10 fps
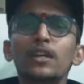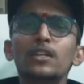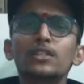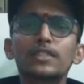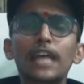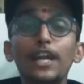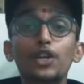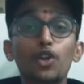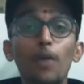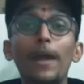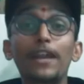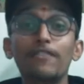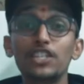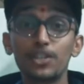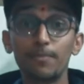options as it is
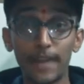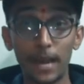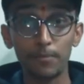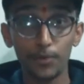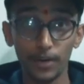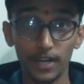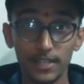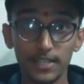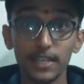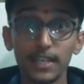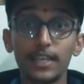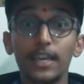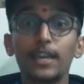stronger and more durable.